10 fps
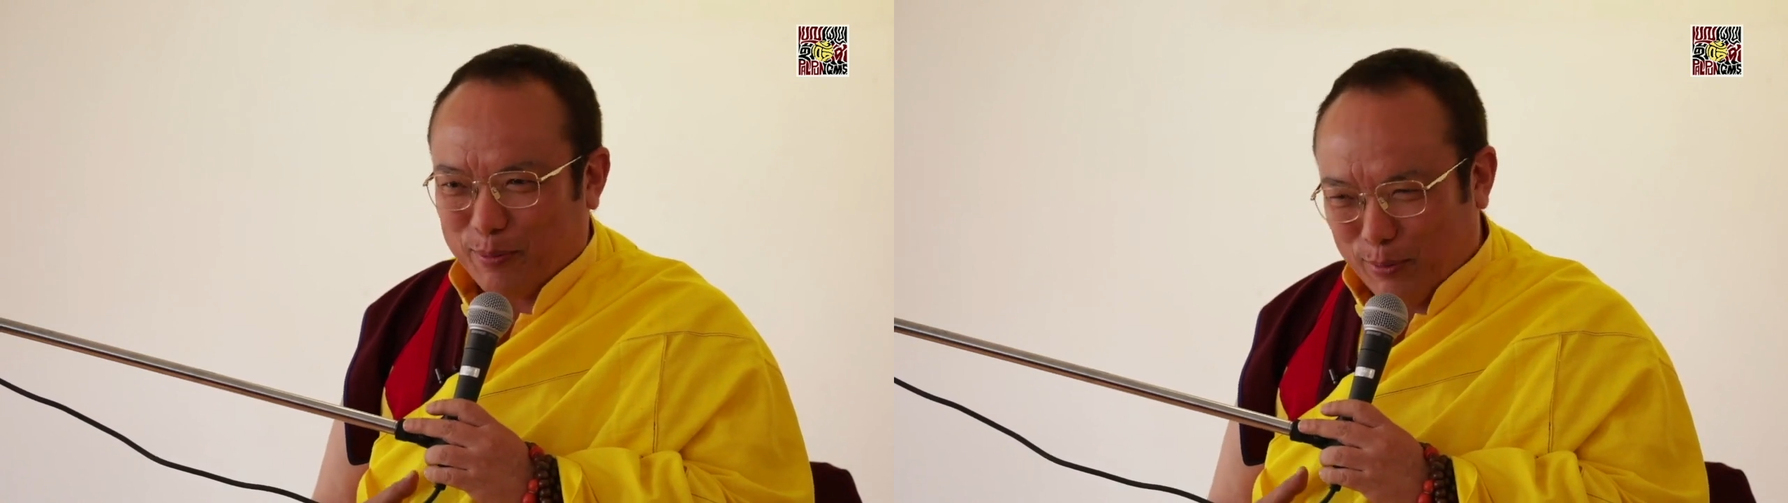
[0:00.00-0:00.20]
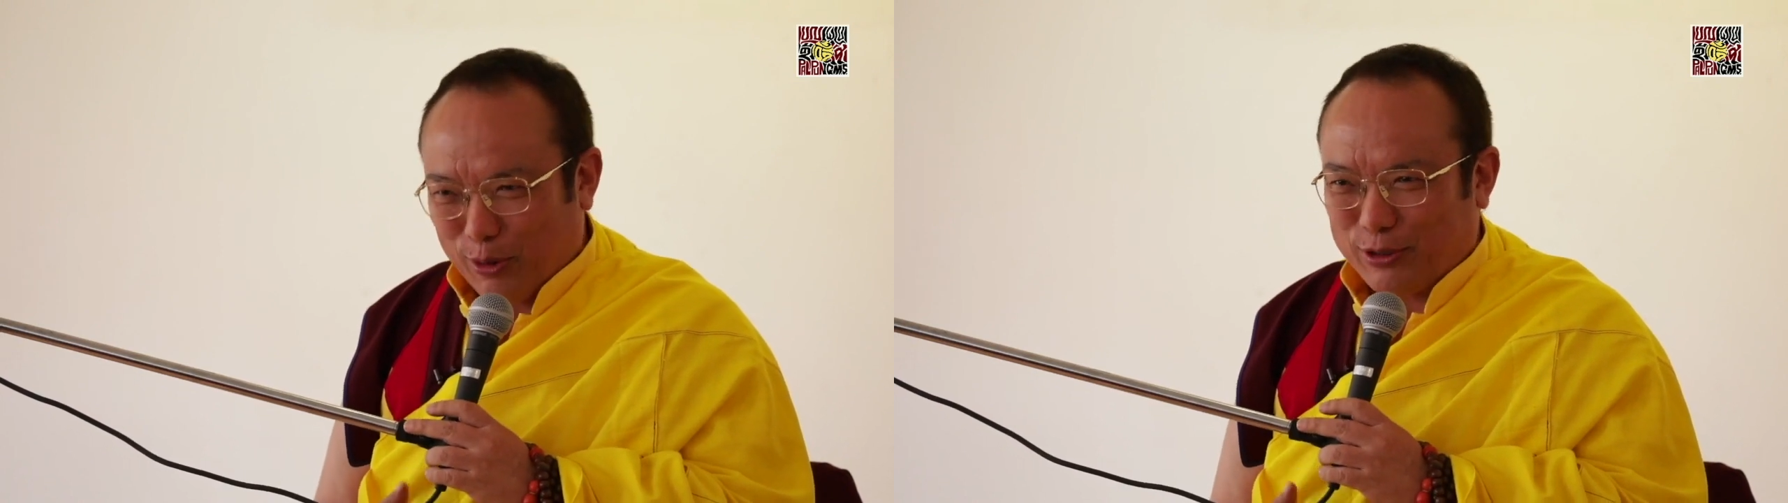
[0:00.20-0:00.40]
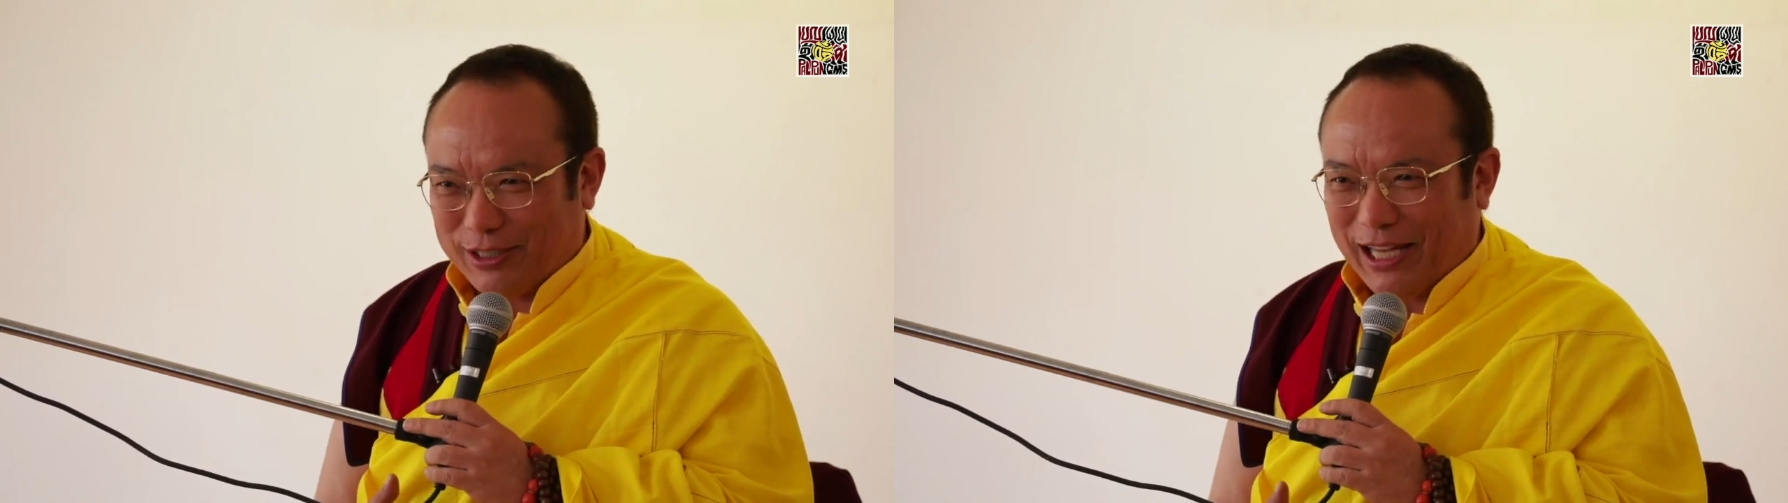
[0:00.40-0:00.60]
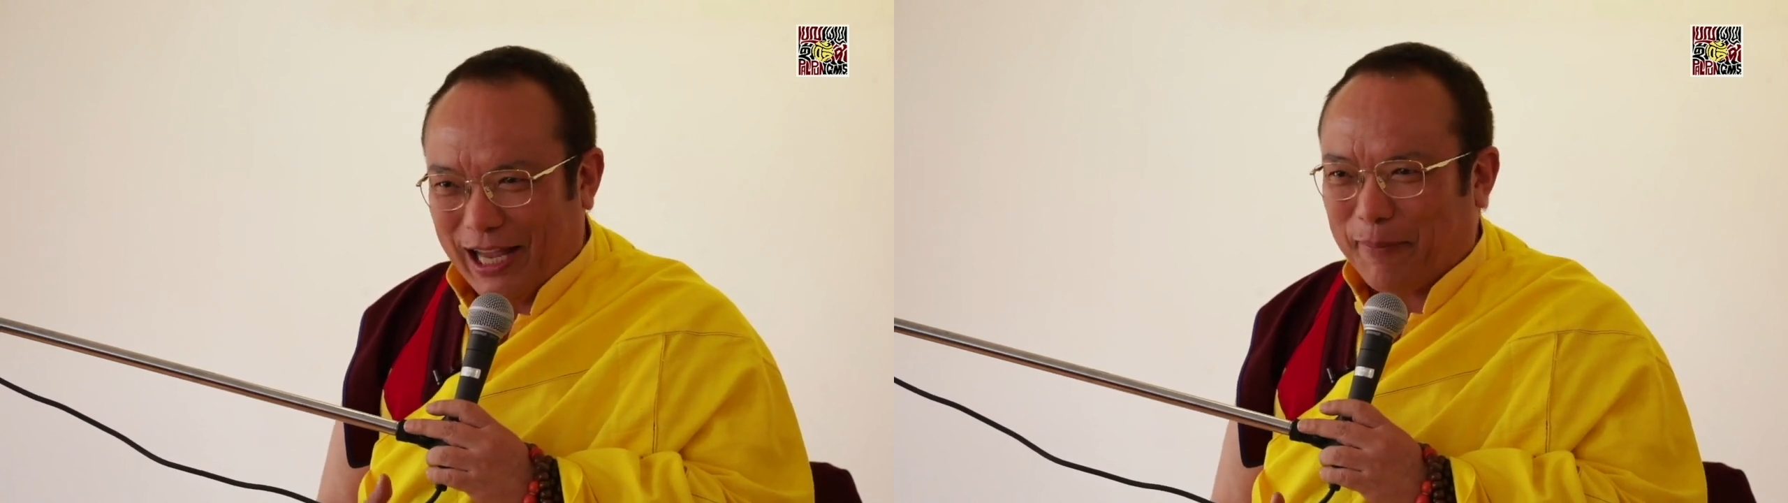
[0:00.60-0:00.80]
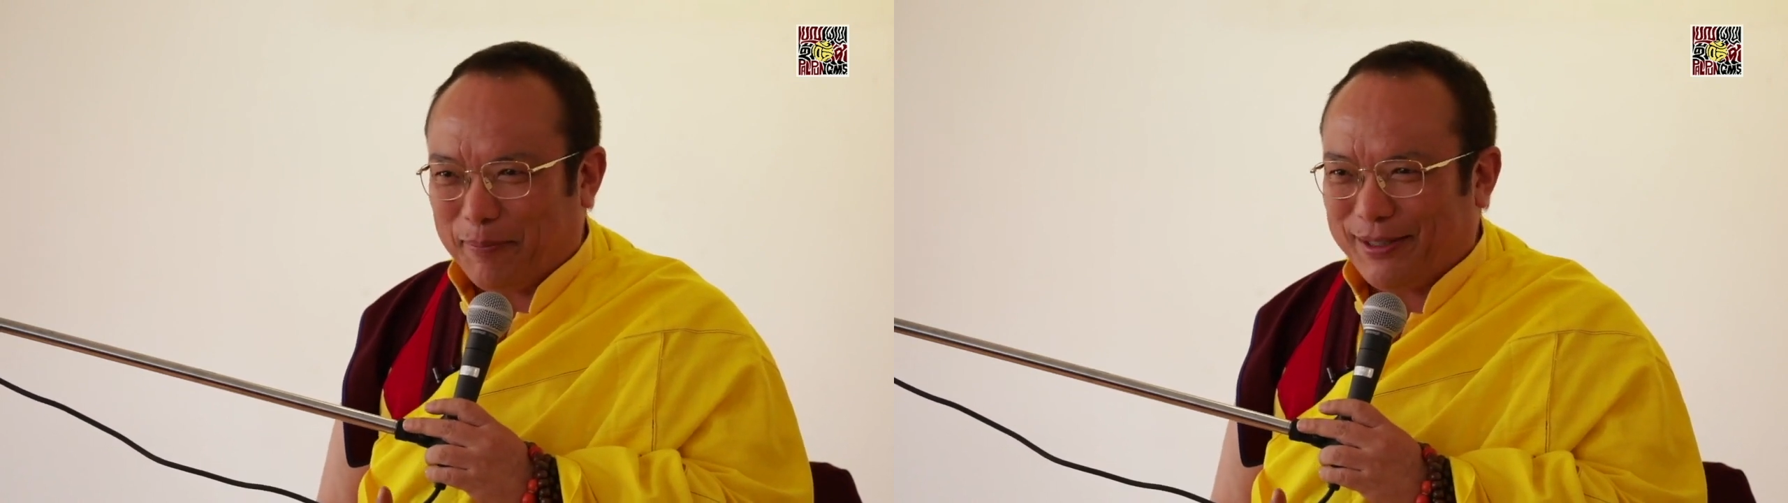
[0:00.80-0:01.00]
most
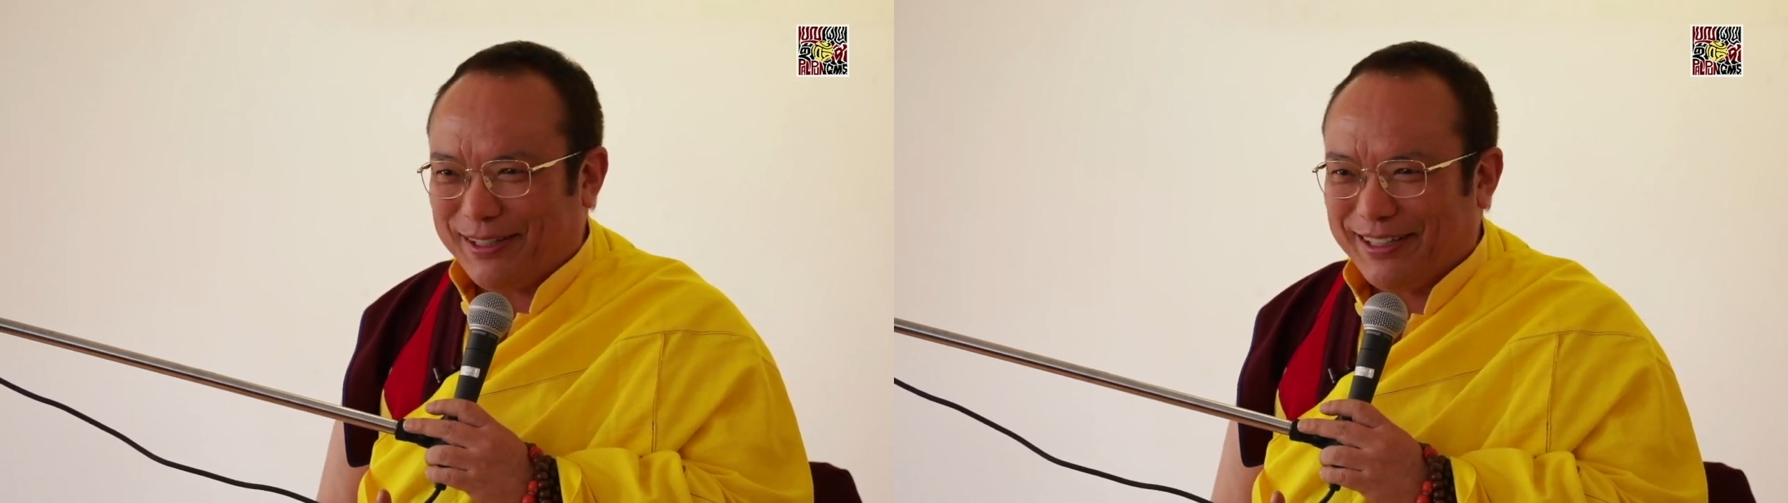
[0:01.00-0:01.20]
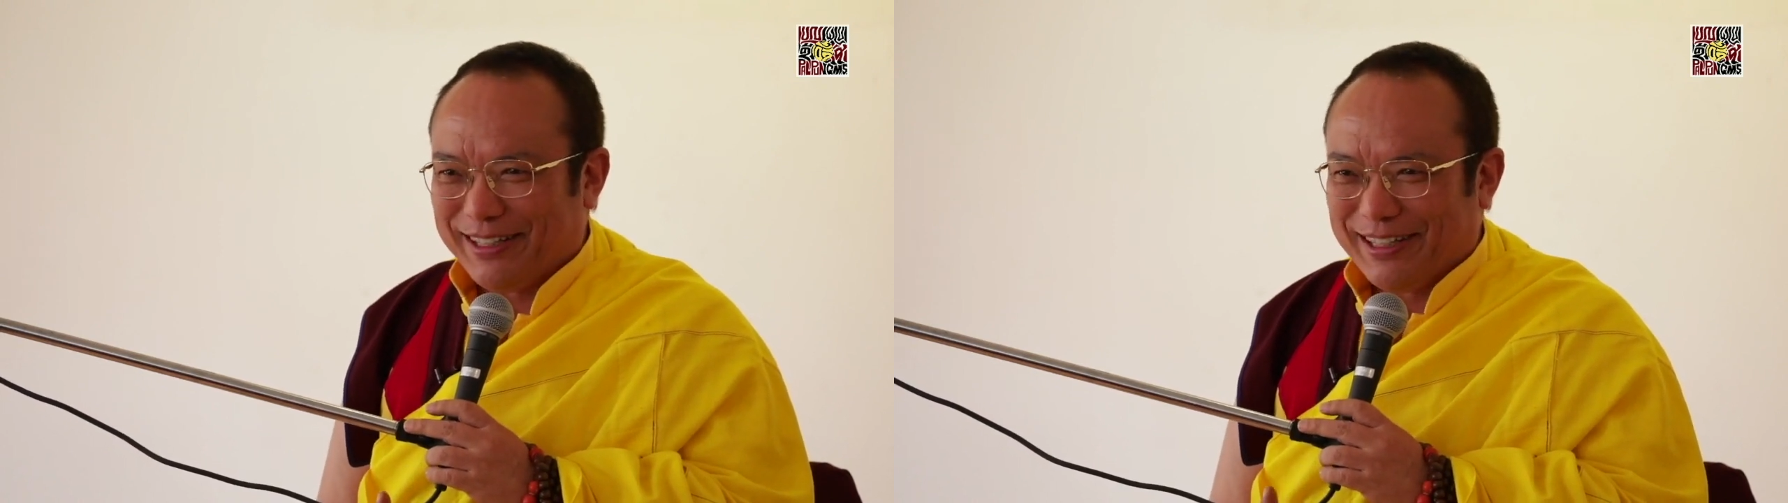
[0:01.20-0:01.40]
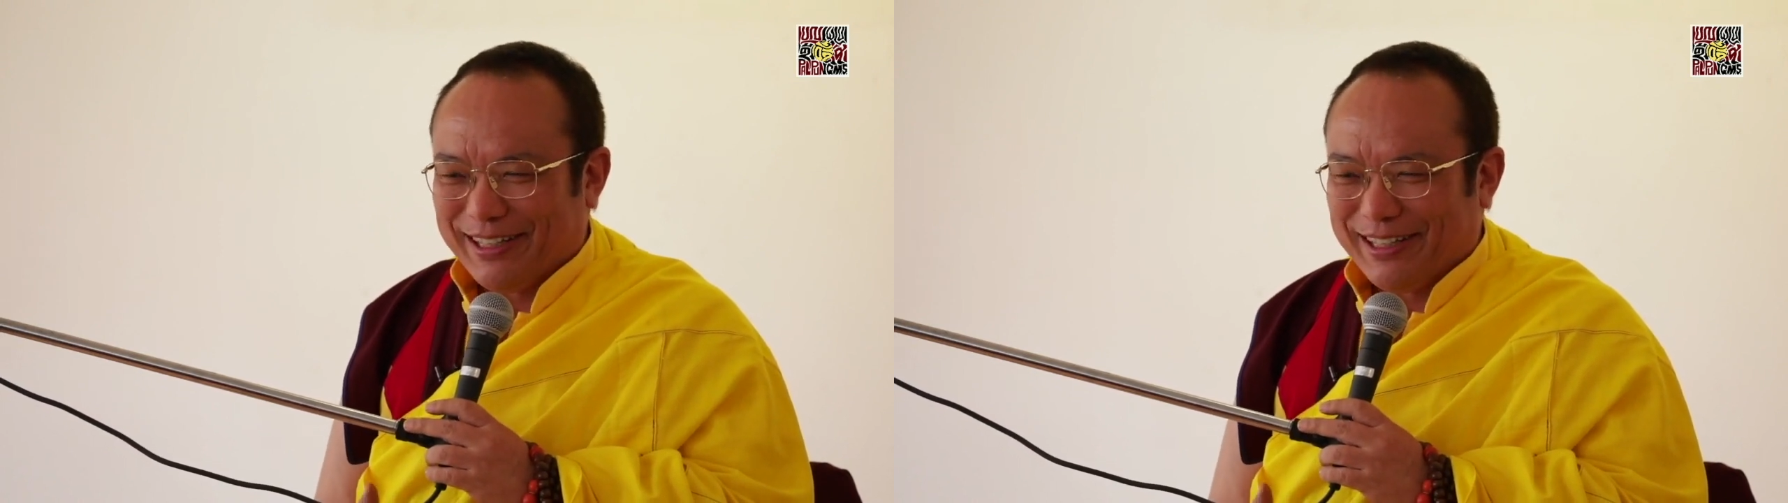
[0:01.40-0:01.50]
happy